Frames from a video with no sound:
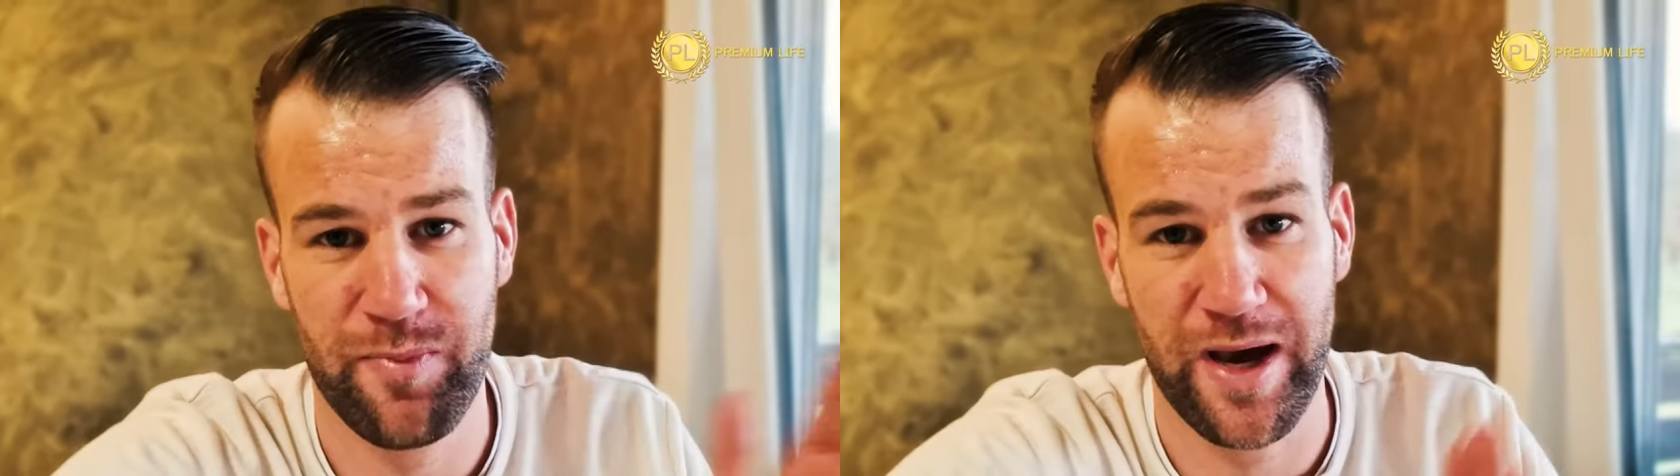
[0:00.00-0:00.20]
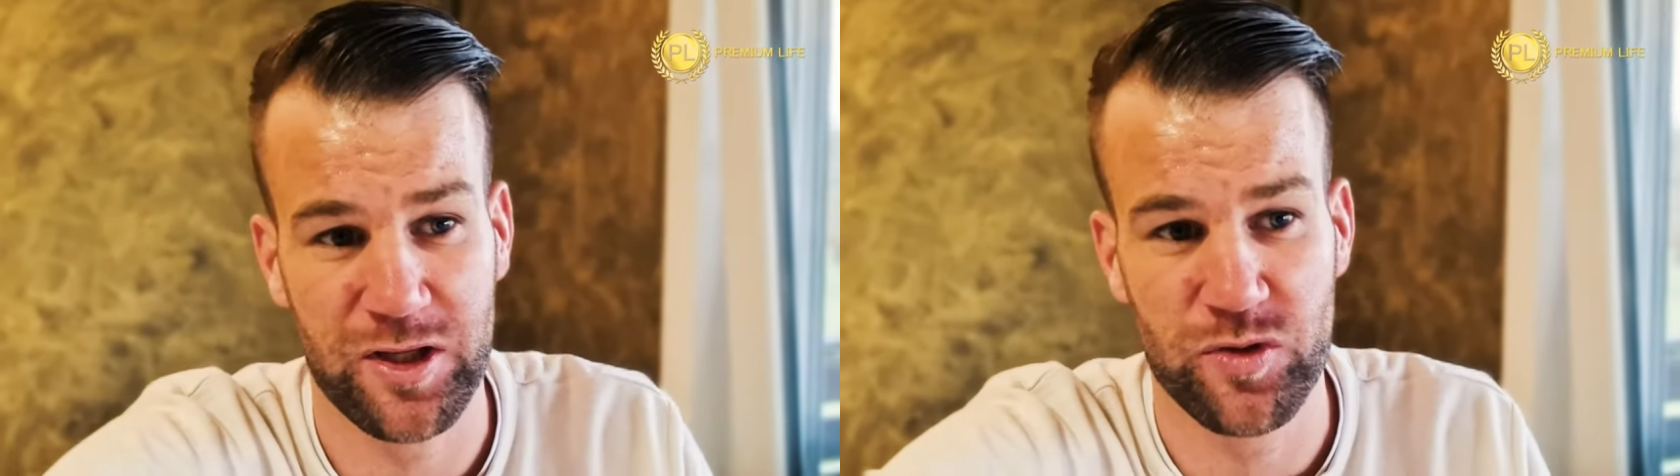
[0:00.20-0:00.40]

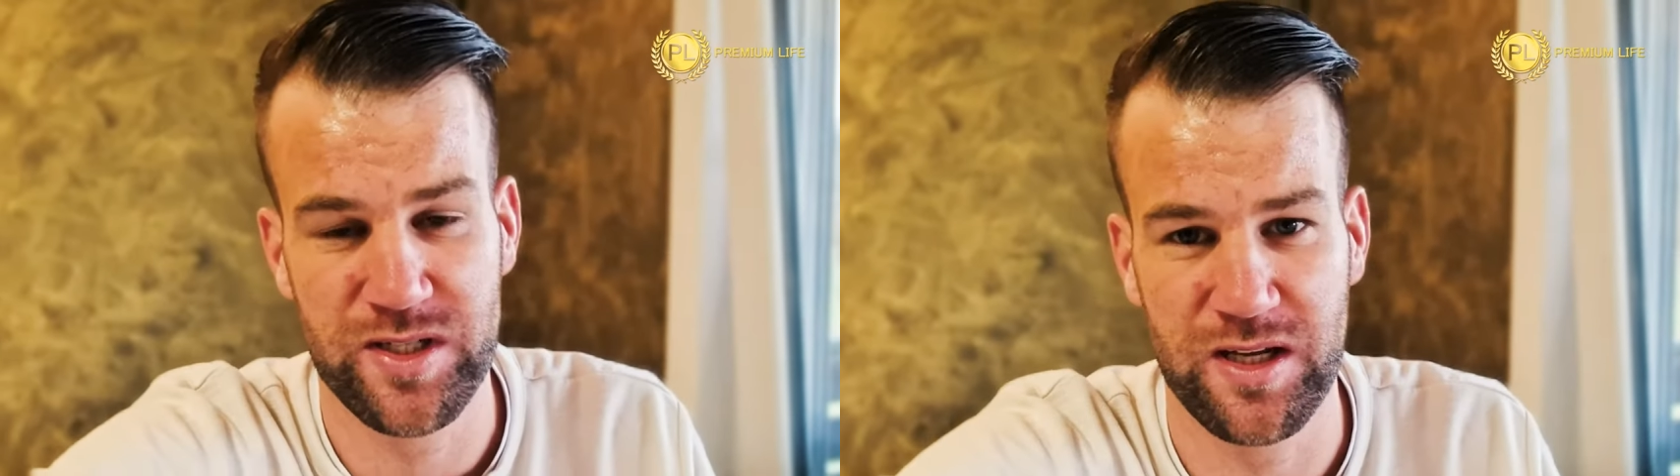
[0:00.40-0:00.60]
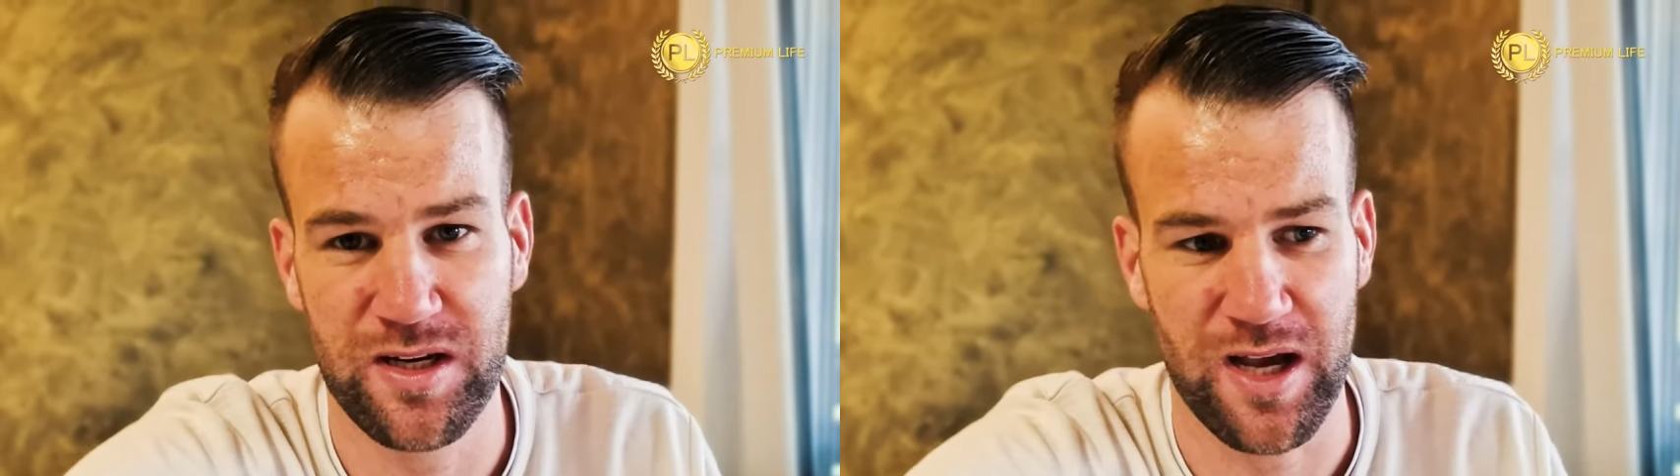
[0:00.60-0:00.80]
back to
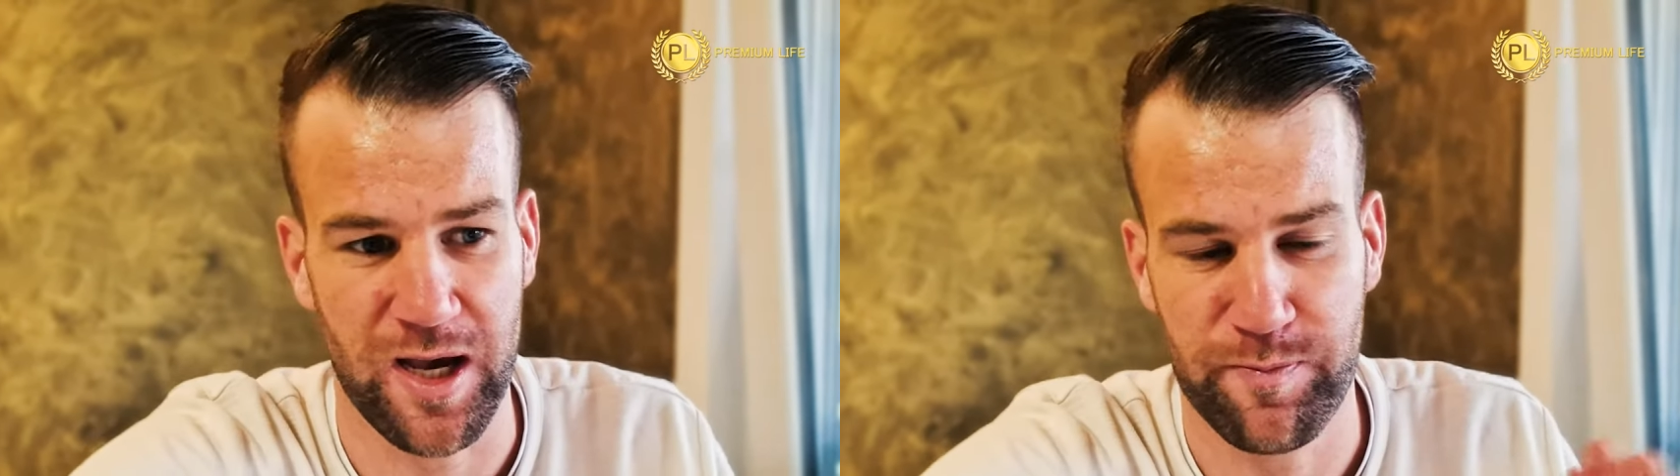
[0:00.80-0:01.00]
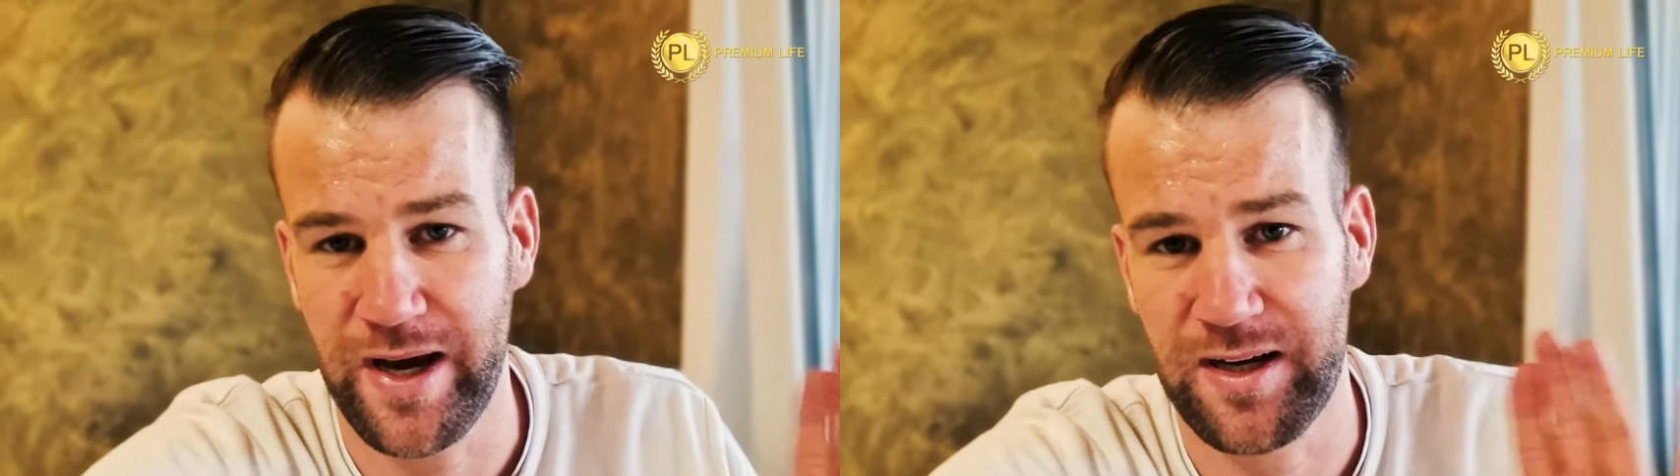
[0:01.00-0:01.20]
Sydney, I
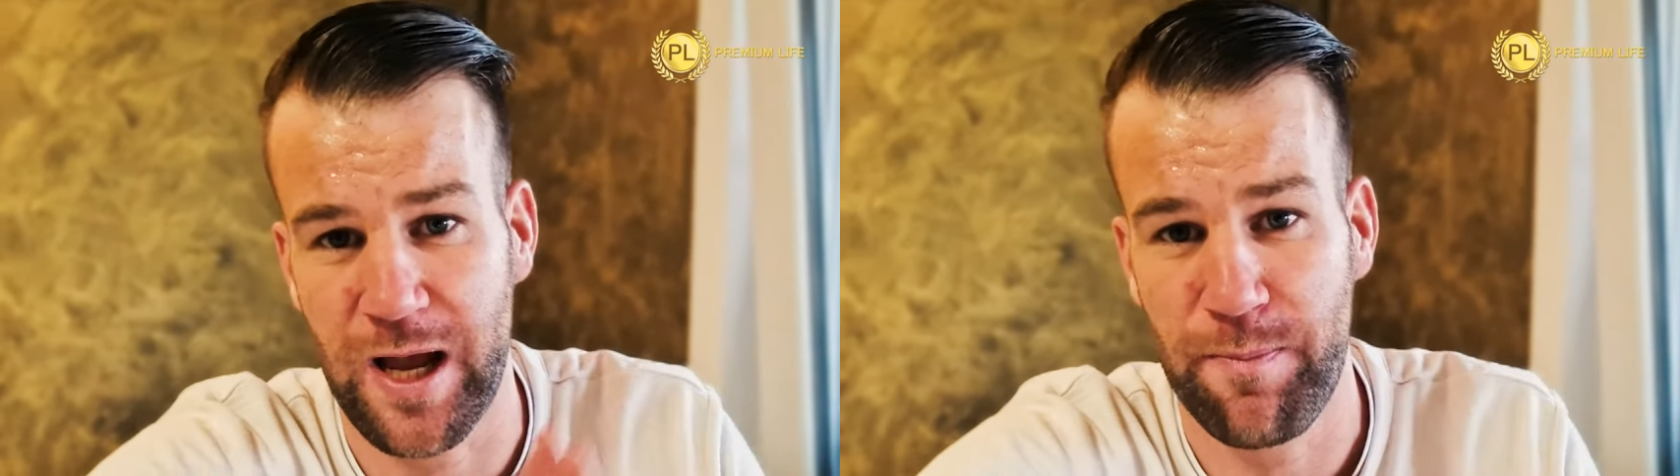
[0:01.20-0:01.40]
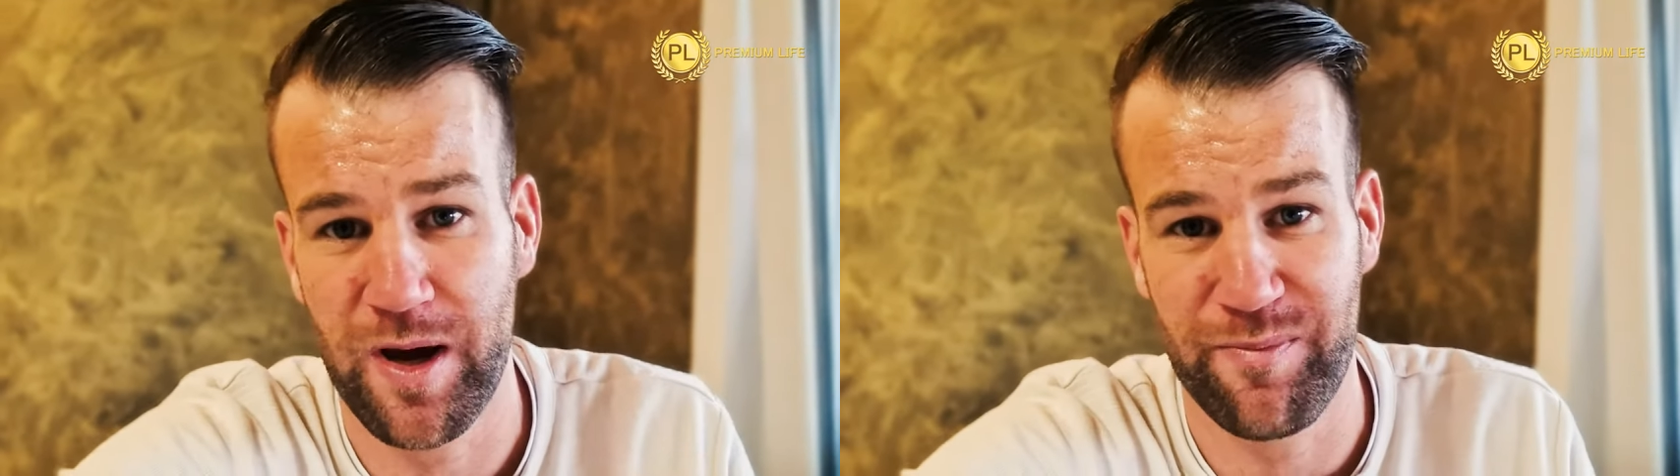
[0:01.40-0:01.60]
packed
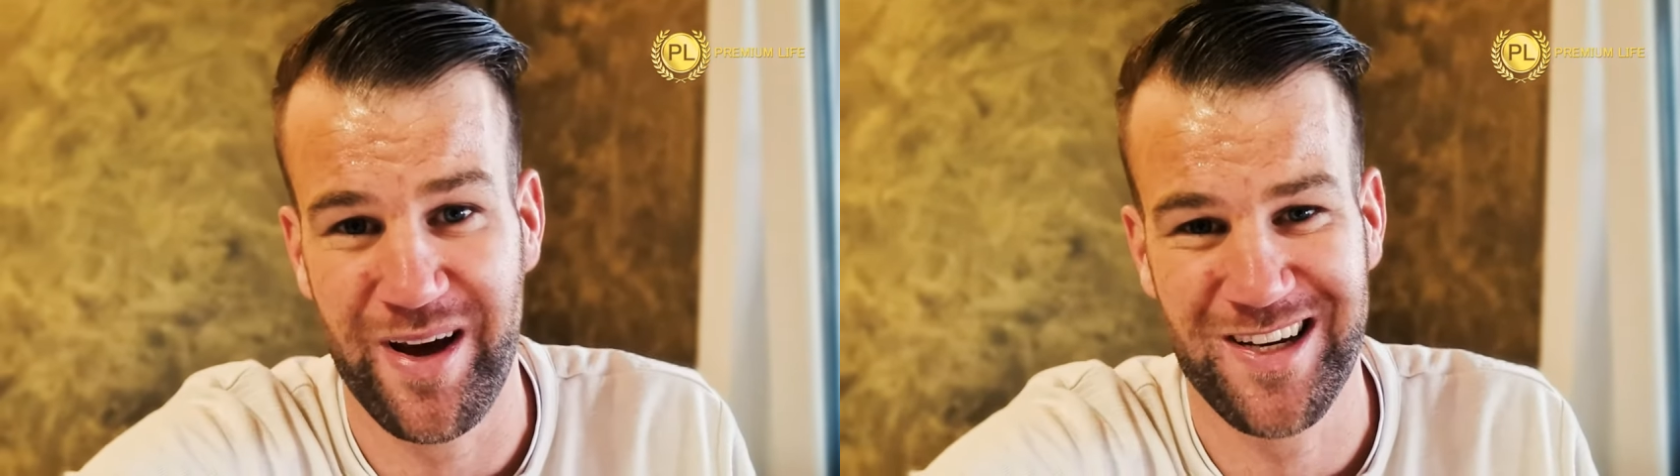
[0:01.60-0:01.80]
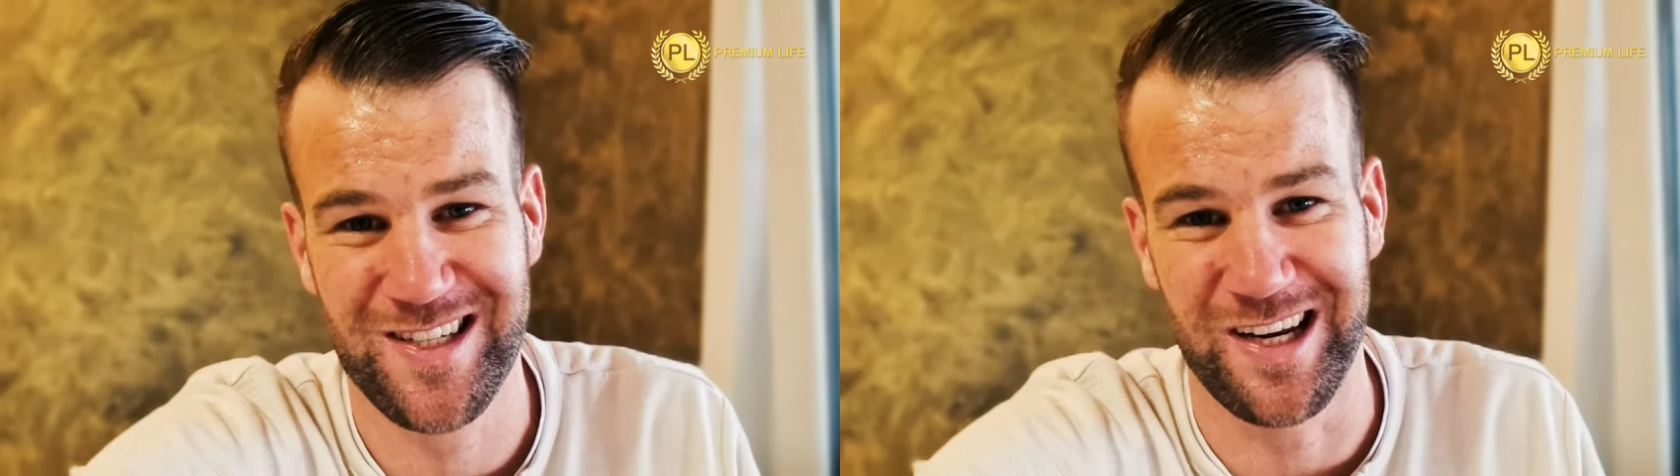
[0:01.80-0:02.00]
up my
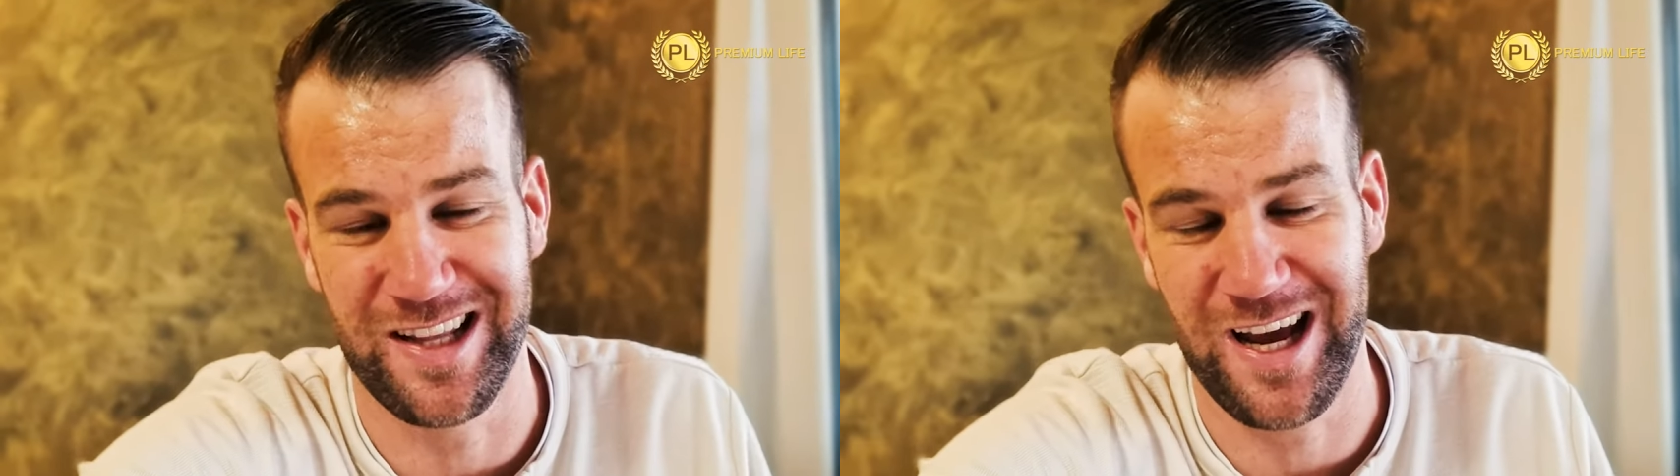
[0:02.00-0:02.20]
bags and then